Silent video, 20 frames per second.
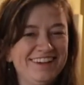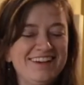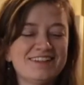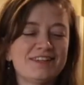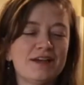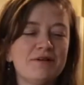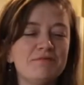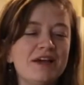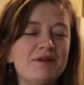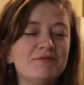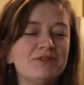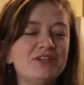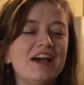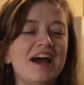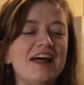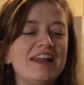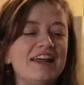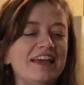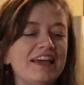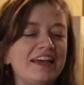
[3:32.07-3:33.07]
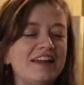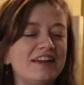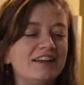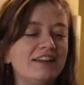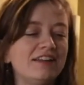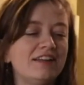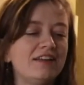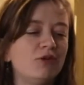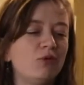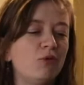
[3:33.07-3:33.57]
Sometimes you gotta get it
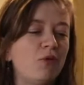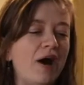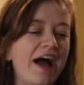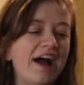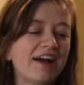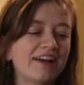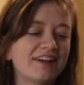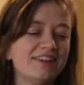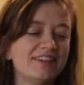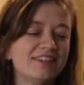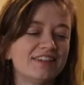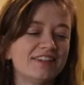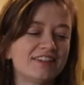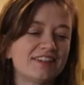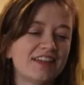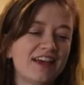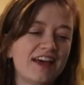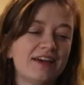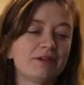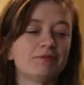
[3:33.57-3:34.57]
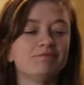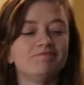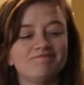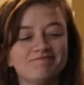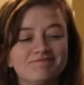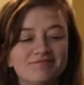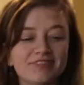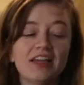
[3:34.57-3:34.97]
a little whack because it's like,